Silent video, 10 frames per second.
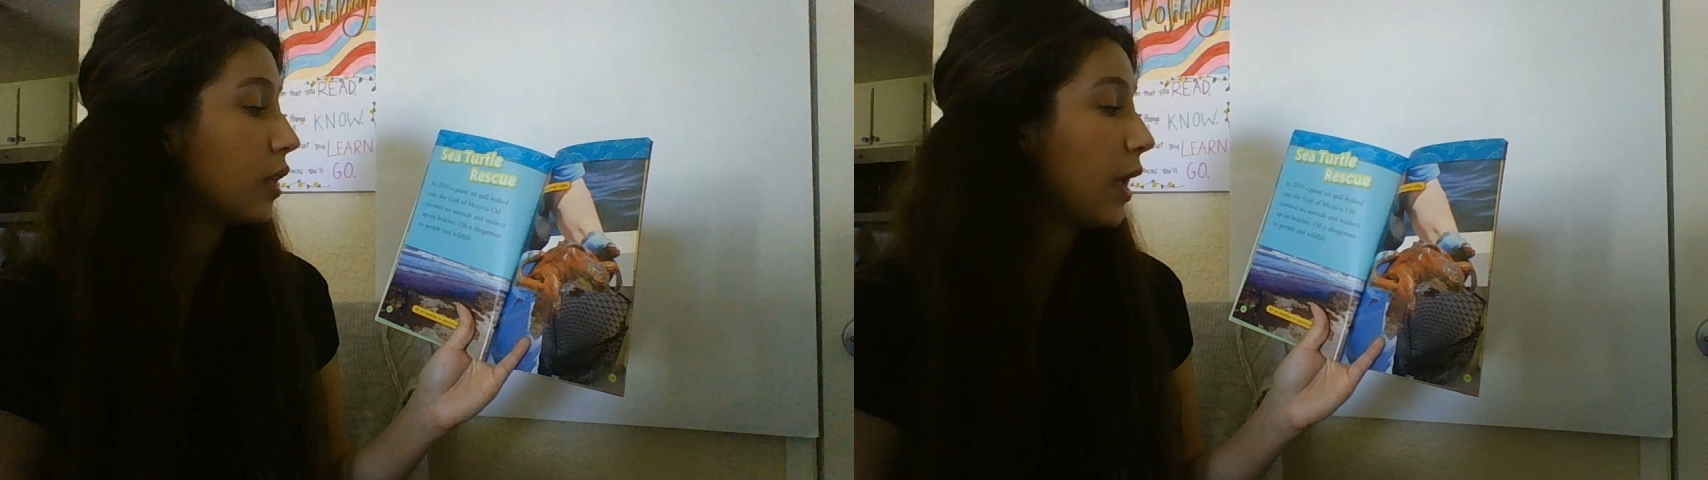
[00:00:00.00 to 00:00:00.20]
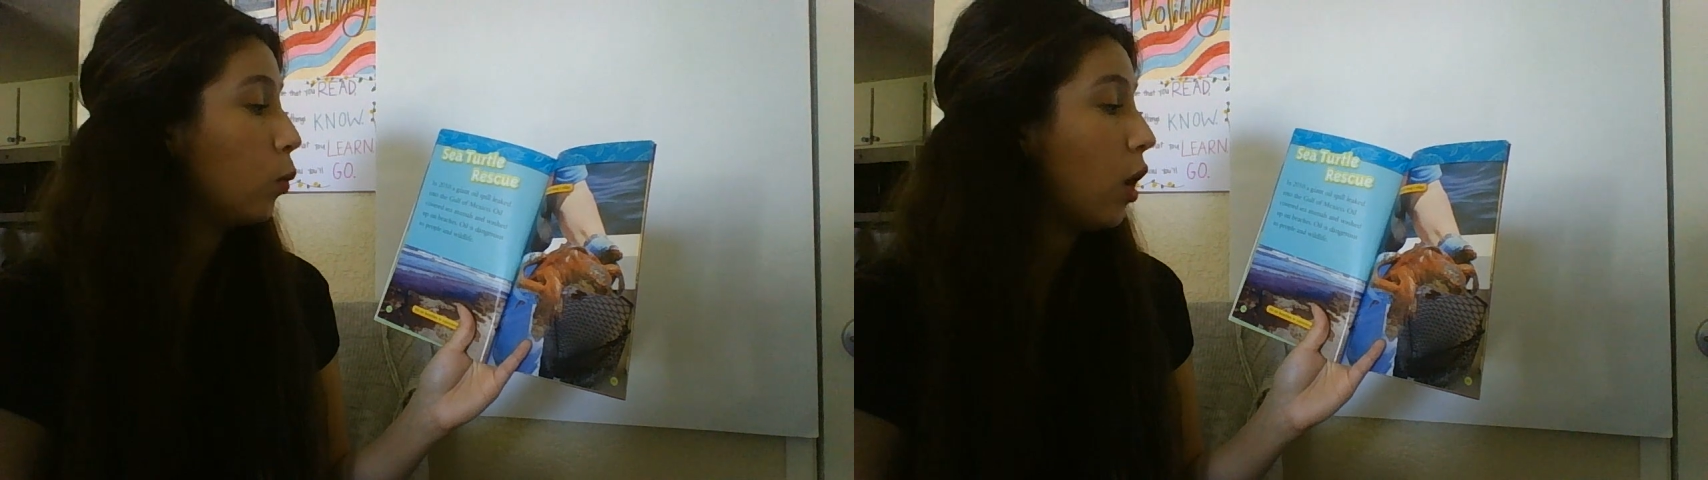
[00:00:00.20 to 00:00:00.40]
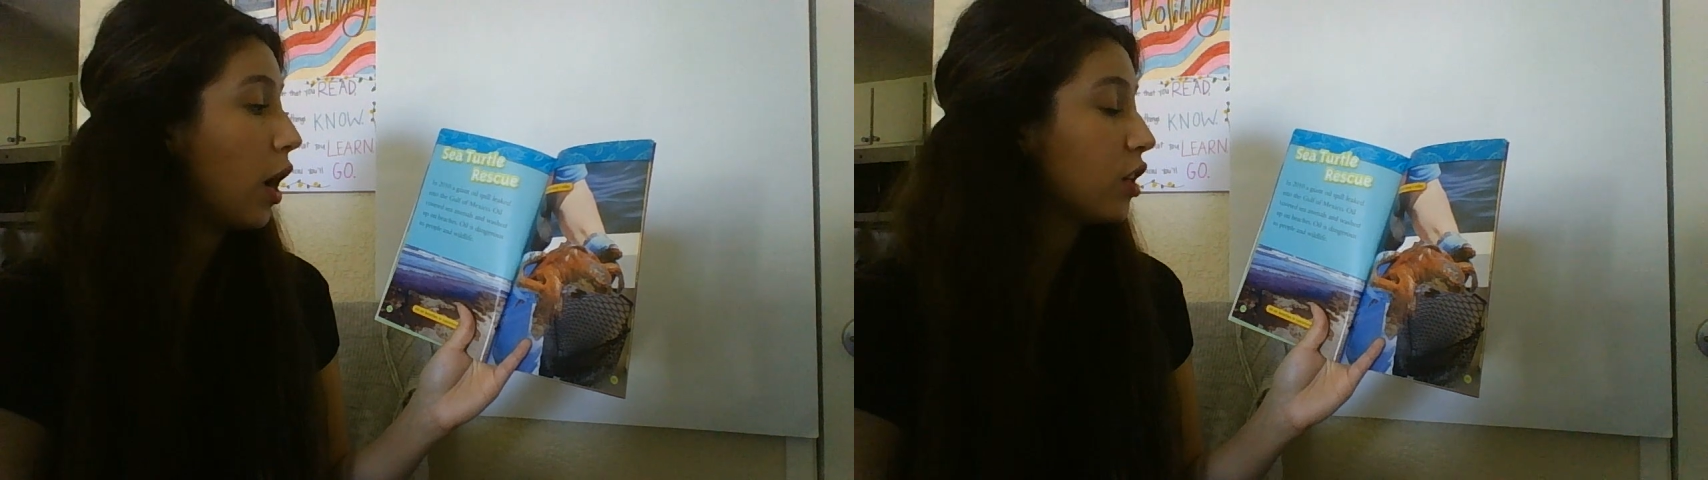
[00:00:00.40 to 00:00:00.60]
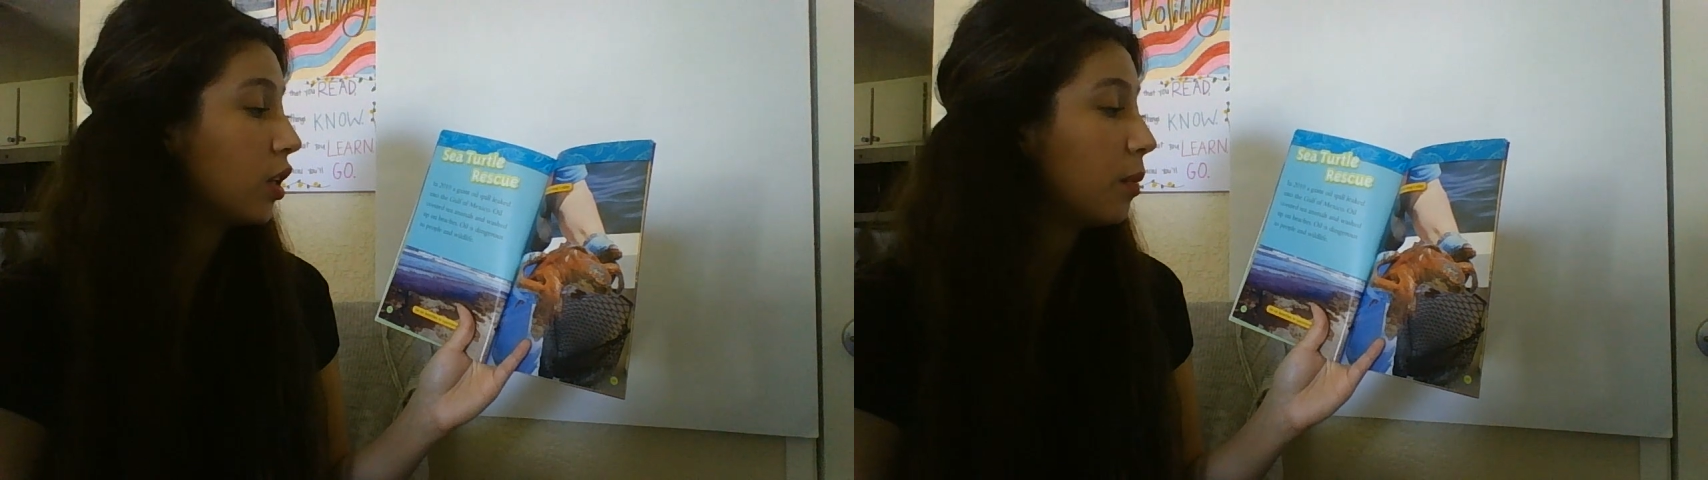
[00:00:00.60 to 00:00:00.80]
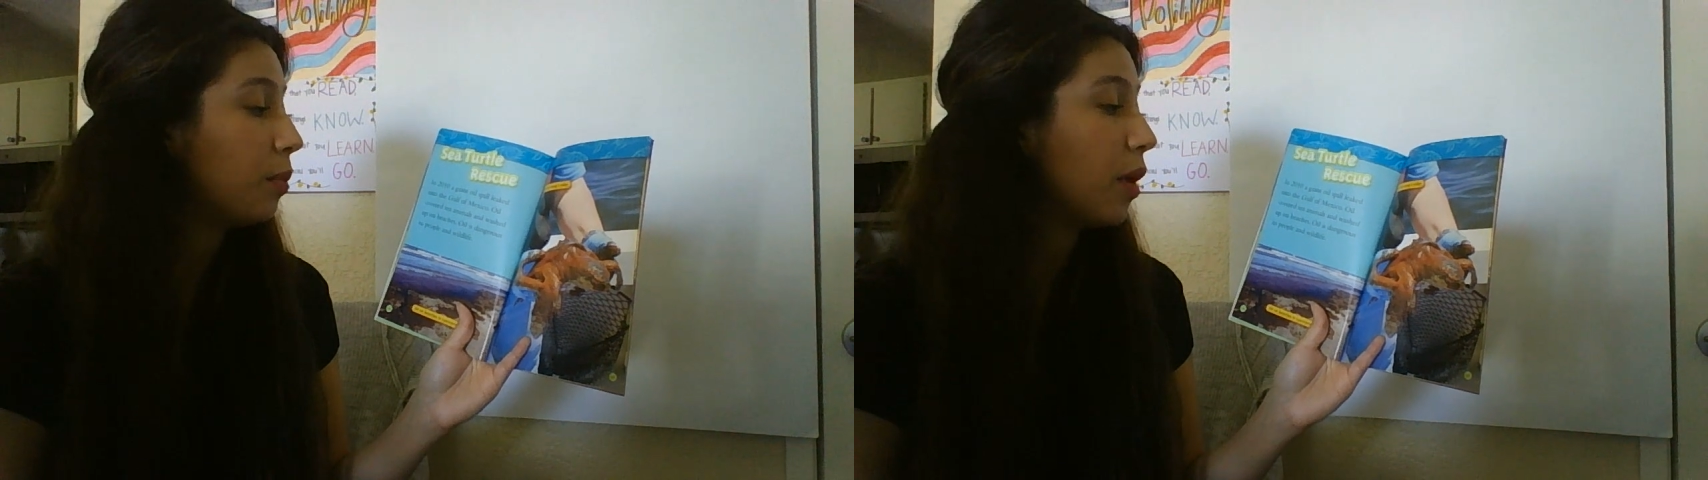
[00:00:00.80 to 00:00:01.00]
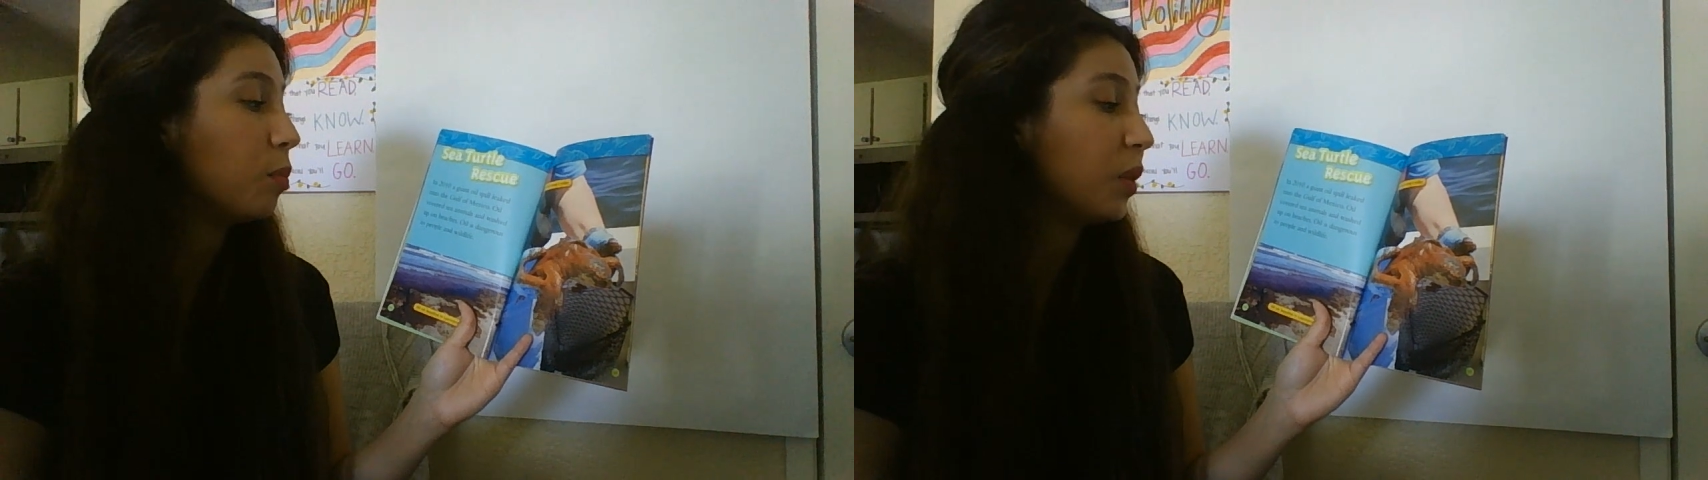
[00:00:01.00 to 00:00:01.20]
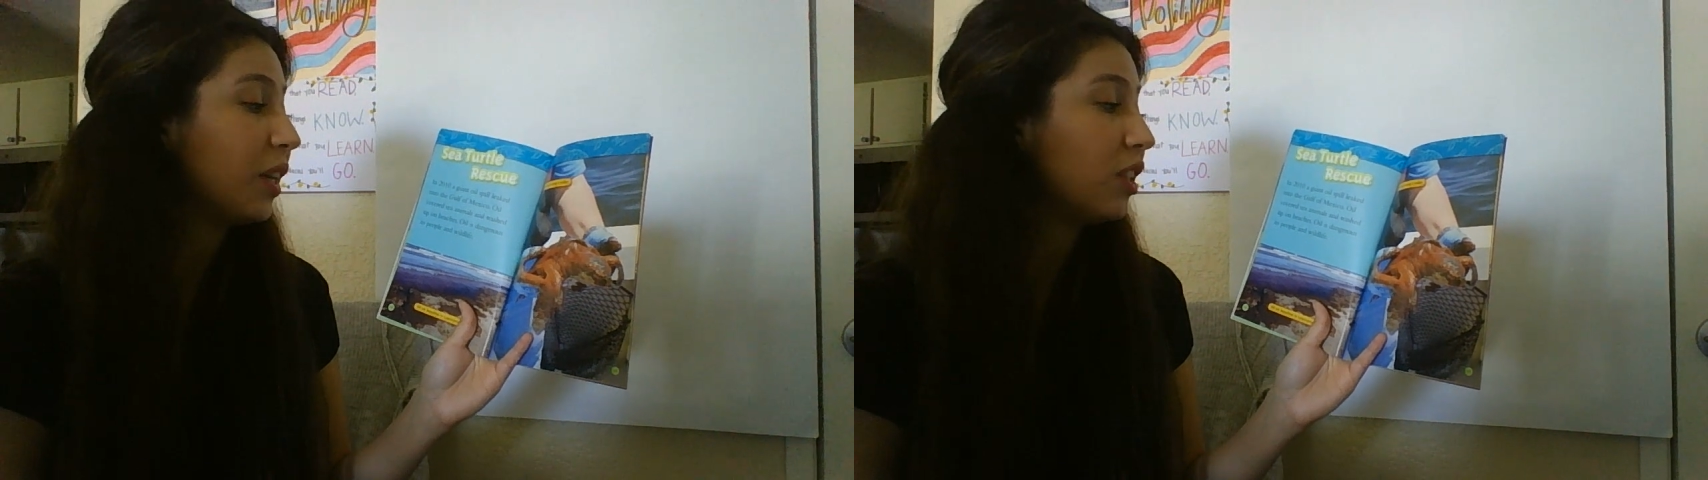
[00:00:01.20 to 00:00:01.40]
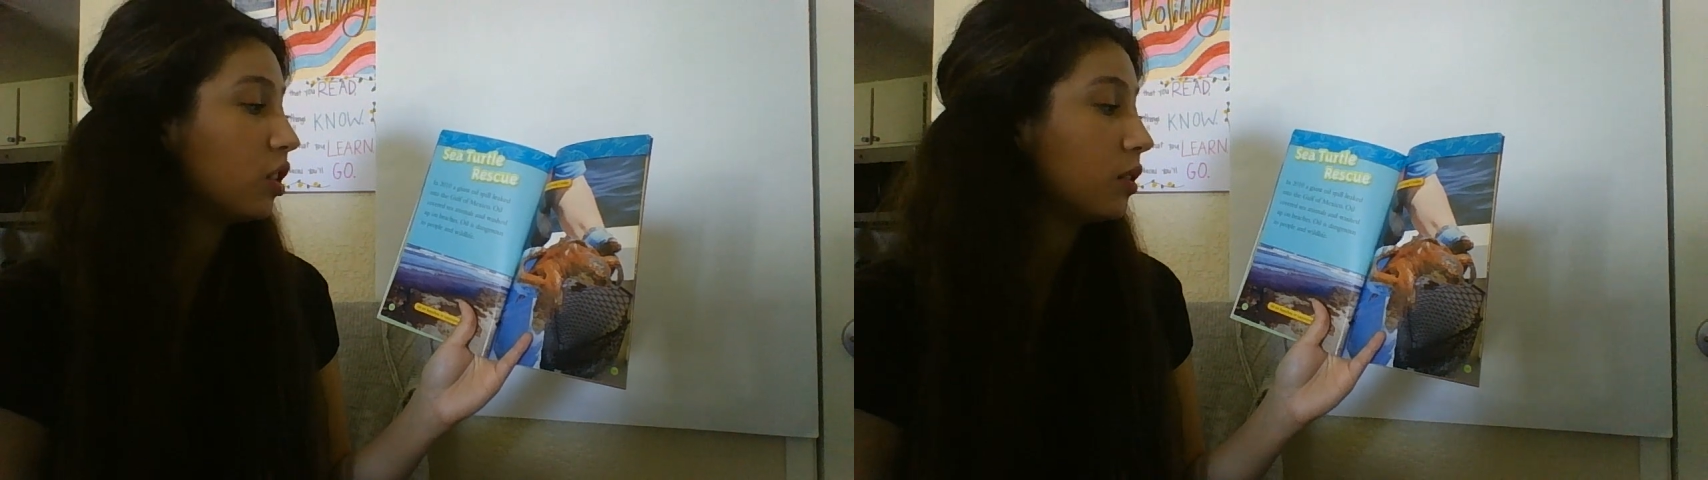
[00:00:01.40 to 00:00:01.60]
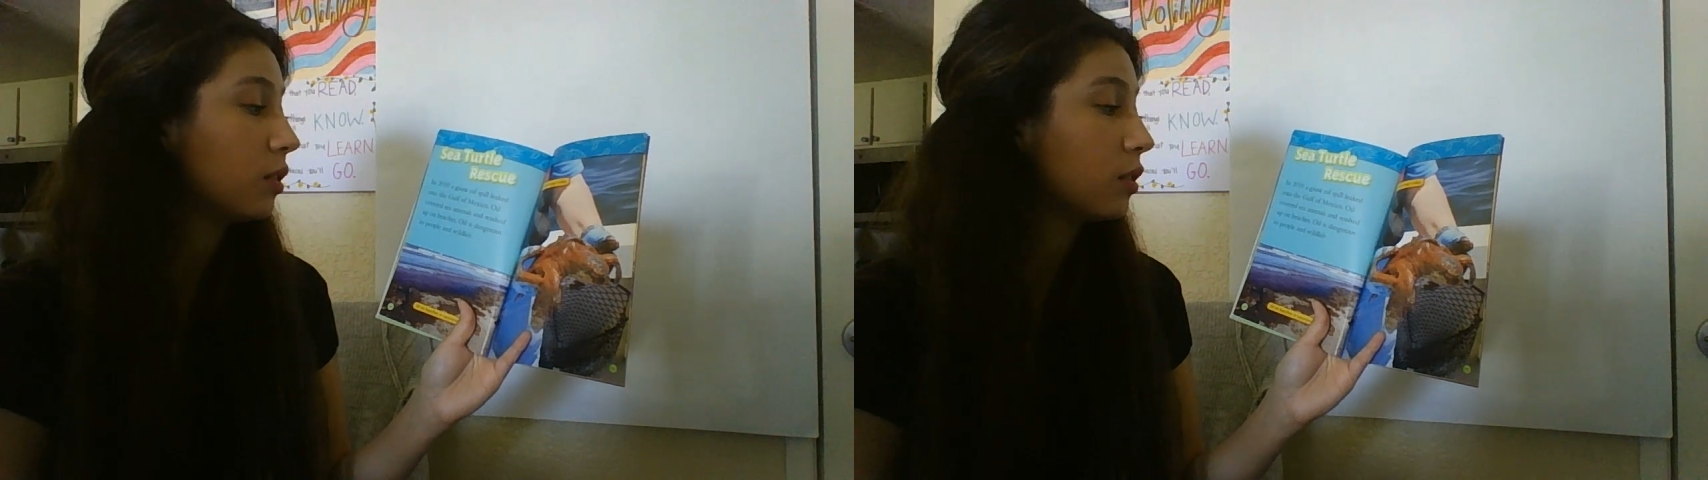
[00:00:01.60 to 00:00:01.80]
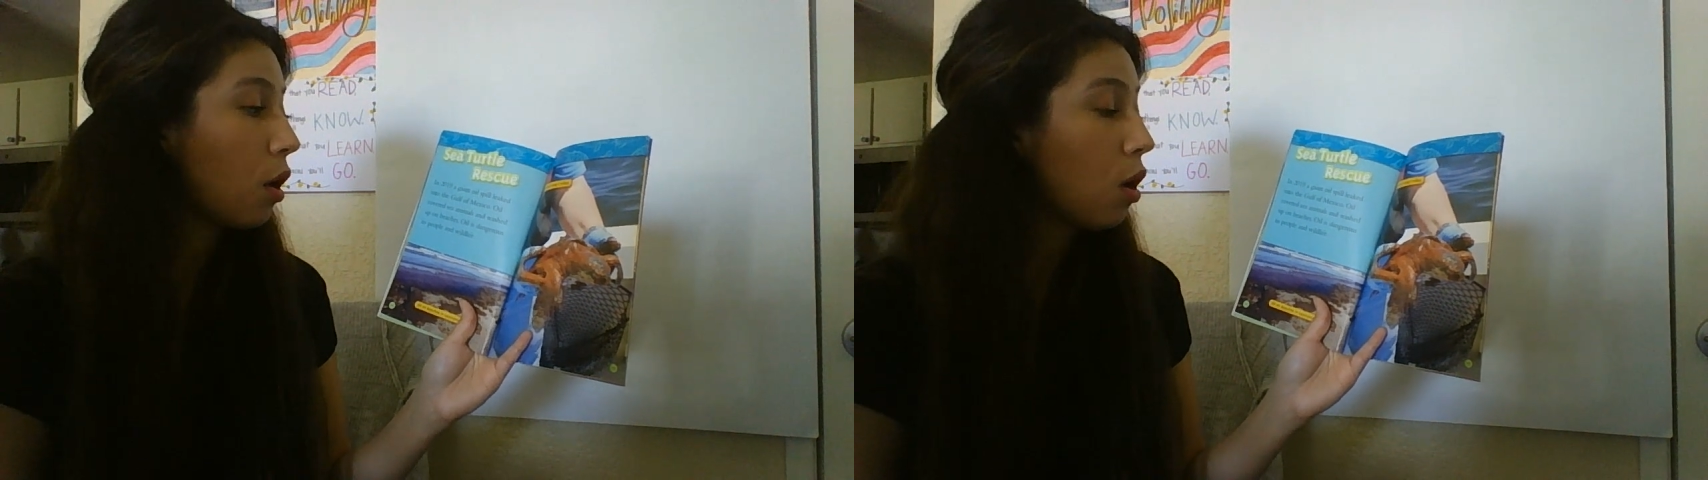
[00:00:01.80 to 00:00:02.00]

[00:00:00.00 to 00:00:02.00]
and washed up on beaches.